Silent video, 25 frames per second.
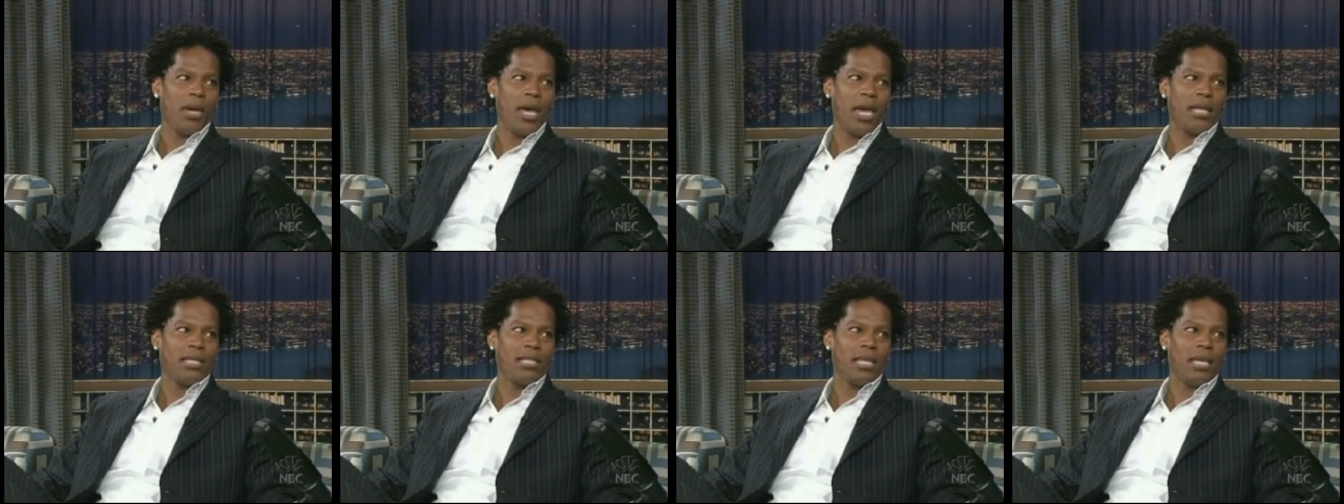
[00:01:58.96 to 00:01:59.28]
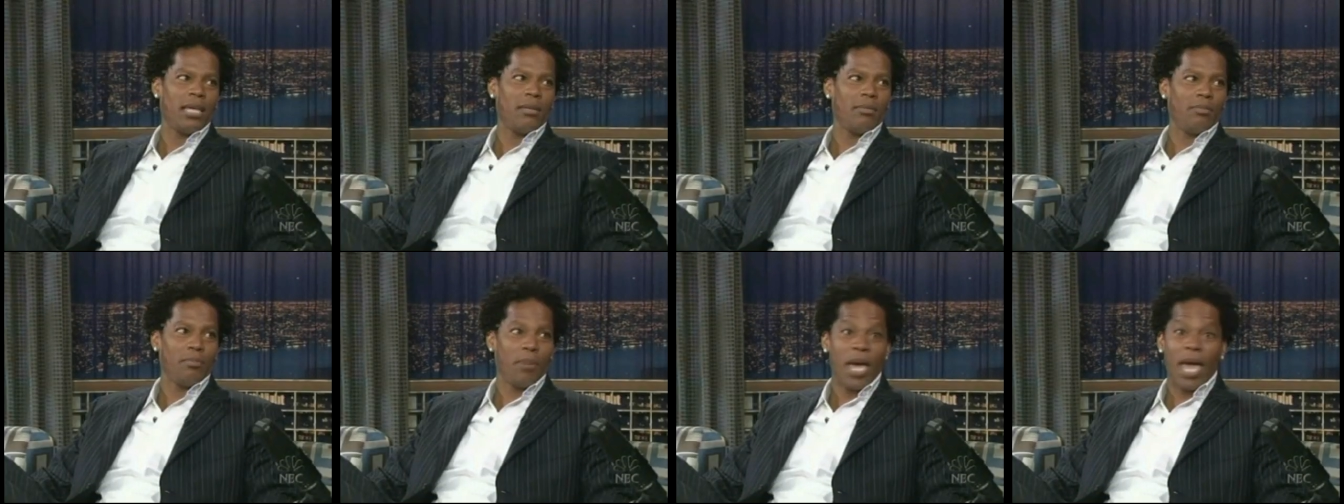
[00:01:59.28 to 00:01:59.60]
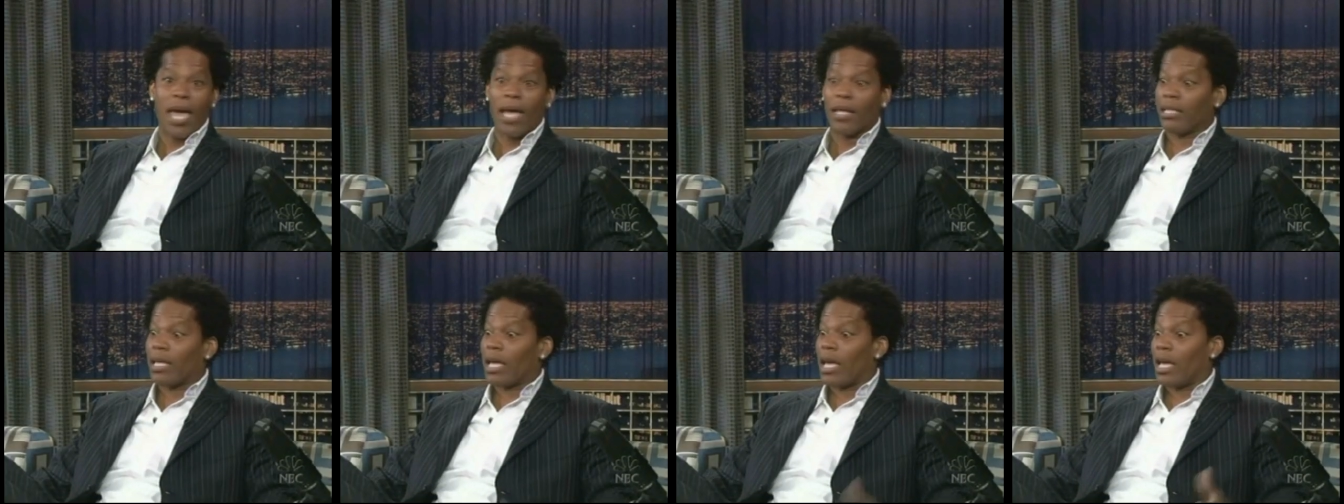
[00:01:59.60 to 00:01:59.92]
Baghdad.
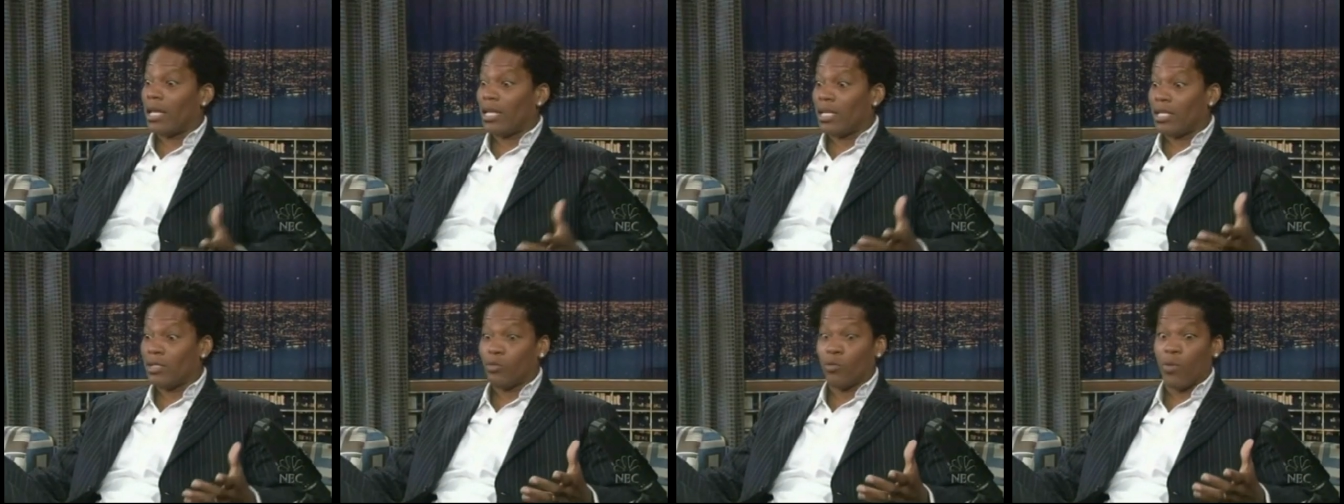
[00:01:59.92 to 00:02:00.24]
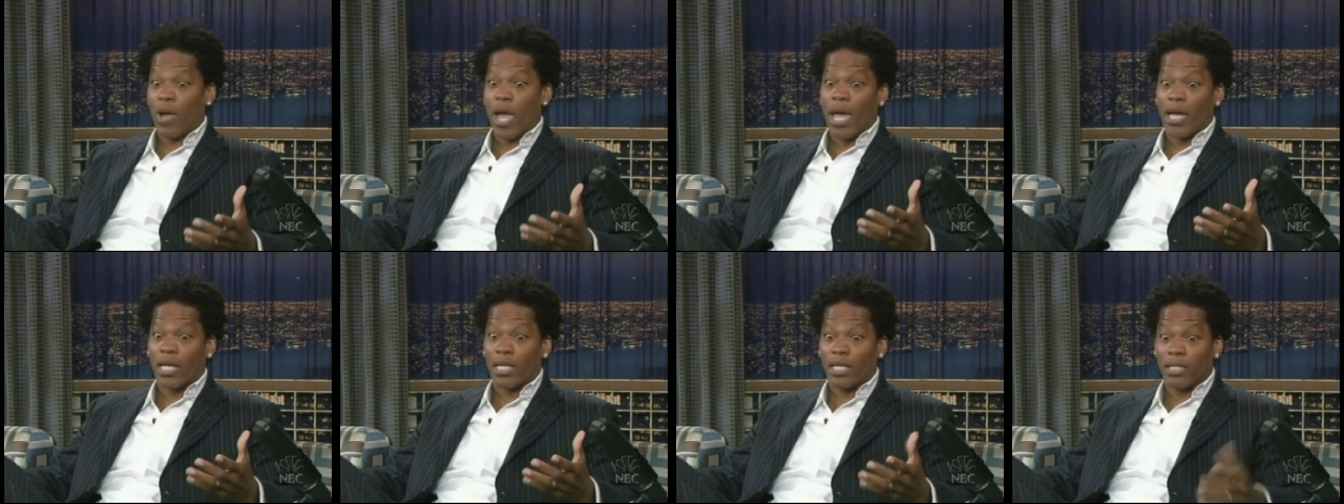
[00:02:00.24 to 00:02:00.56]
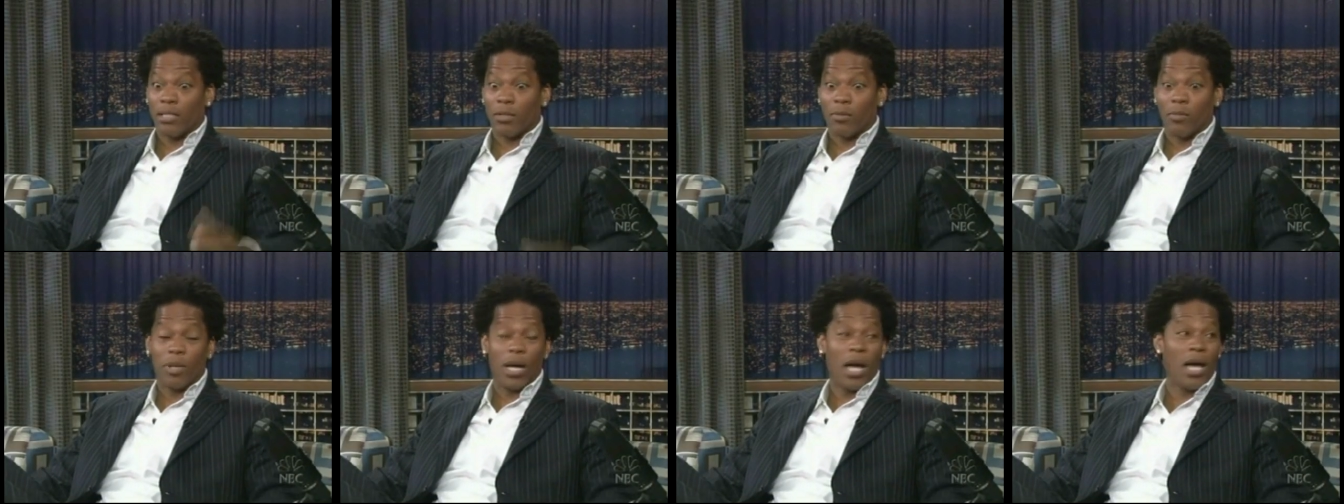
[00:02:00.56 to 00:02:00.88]
Baghdad is
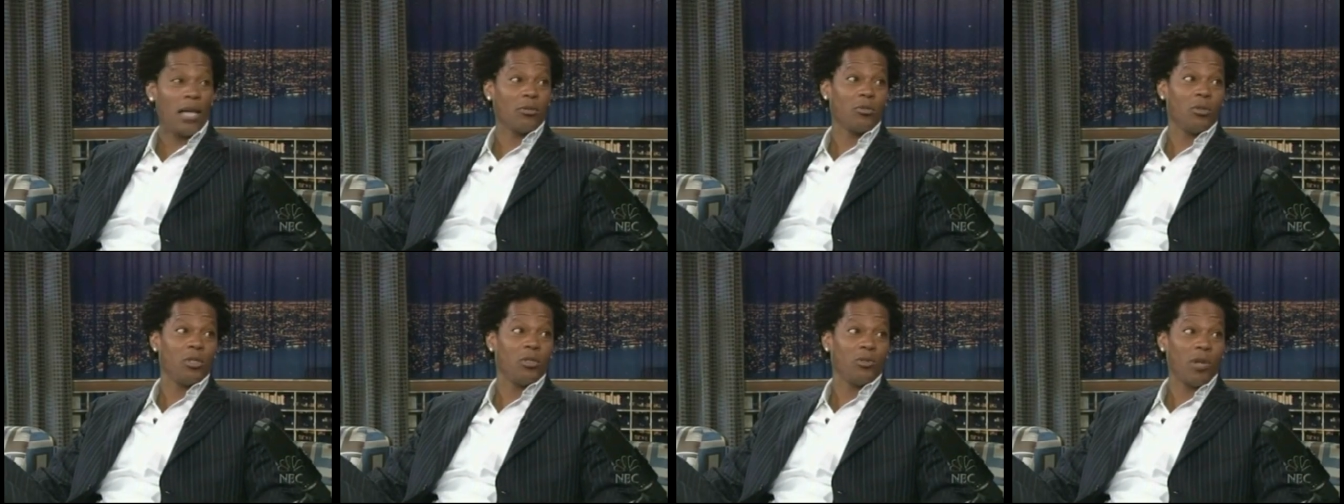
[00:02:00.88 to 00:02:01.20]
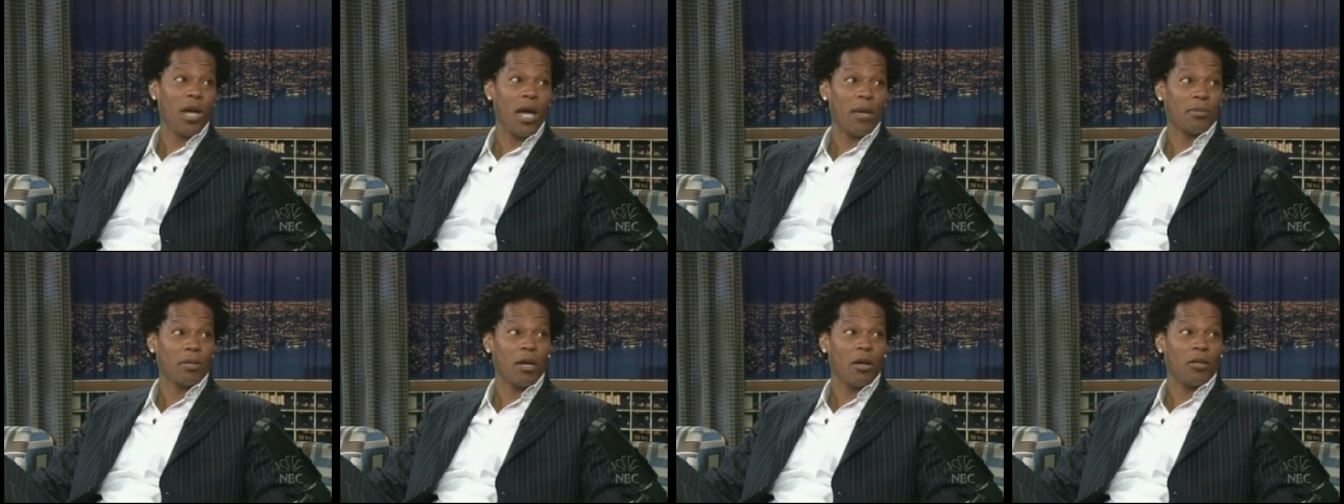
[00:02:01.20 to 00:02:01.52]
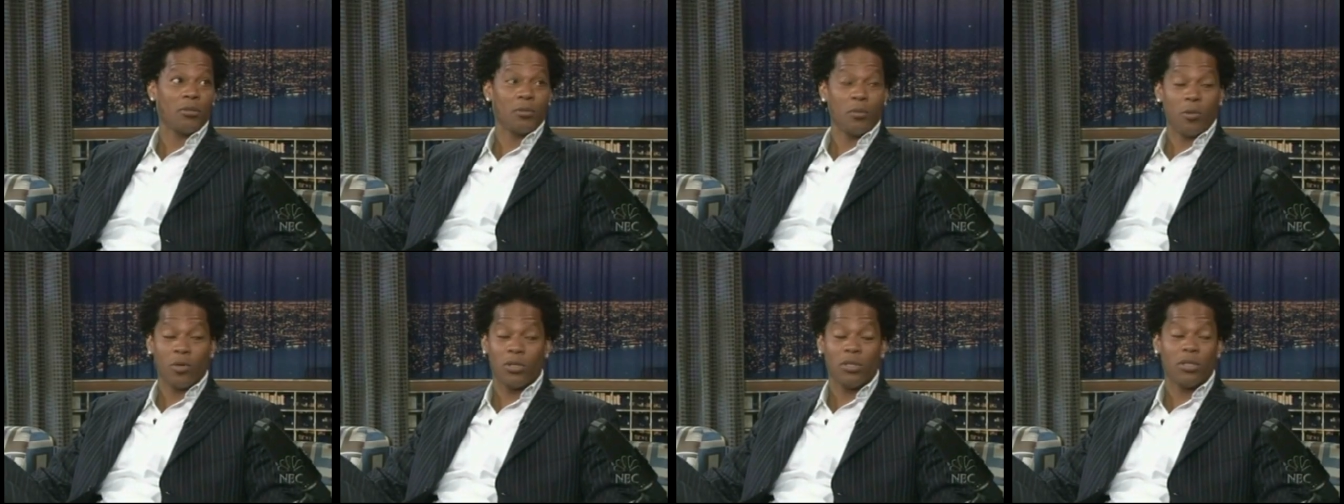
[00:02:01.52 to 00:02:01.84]
raggedy. The bombs we dropped
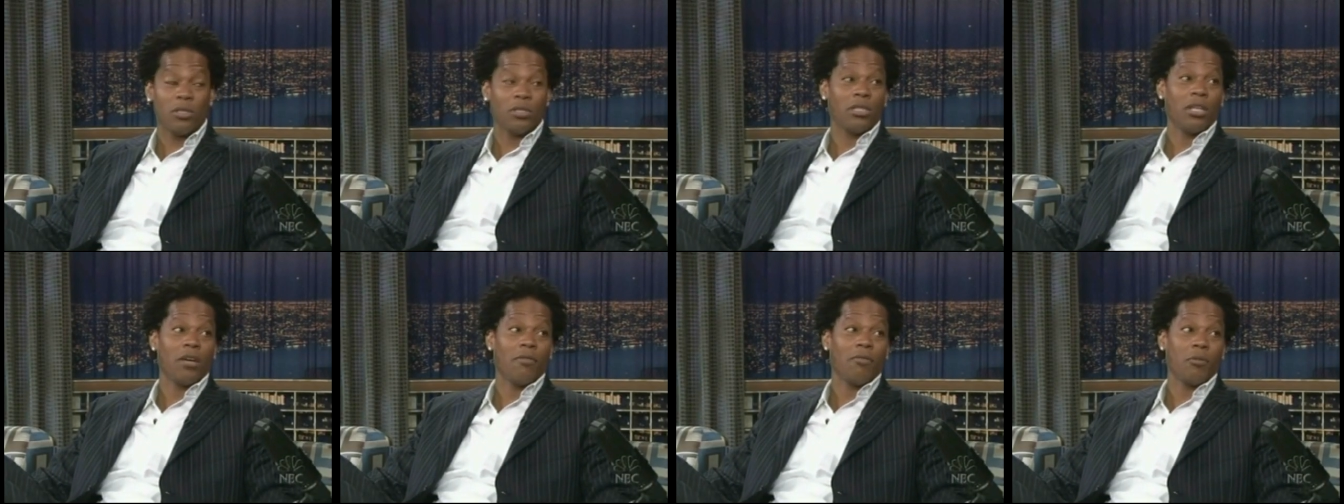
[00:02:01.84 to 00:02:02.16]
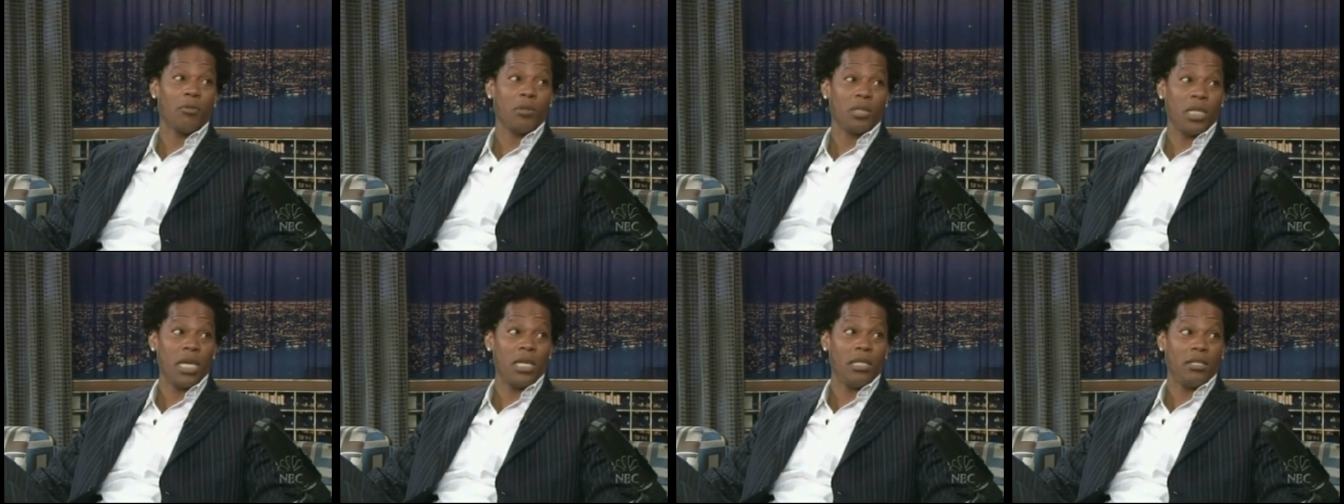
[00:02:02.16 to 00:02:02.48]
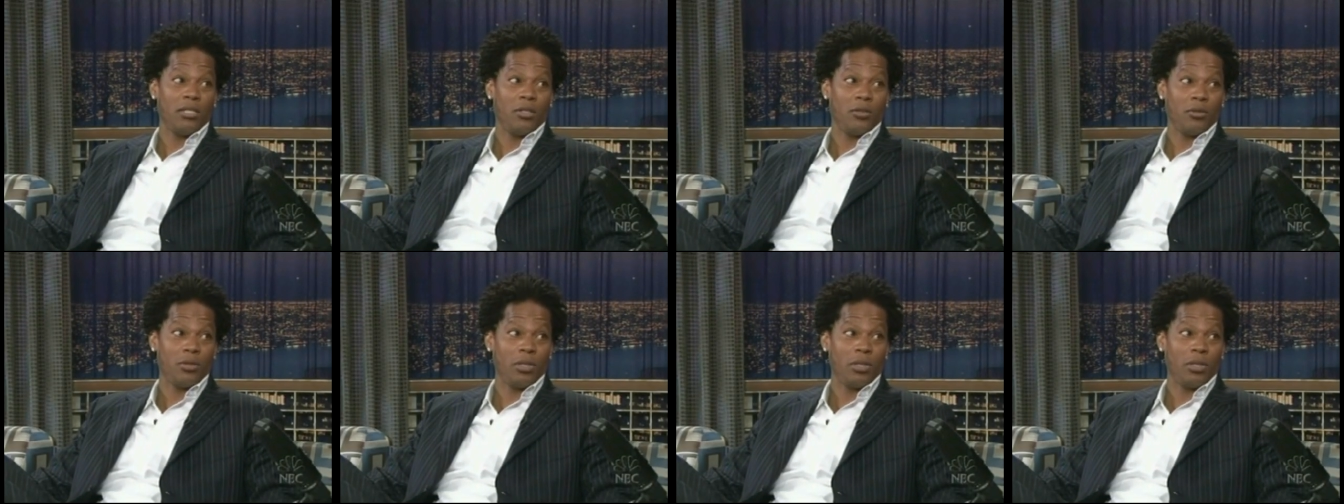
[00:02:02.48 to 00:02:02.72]
cost more than the stuff it was hidden.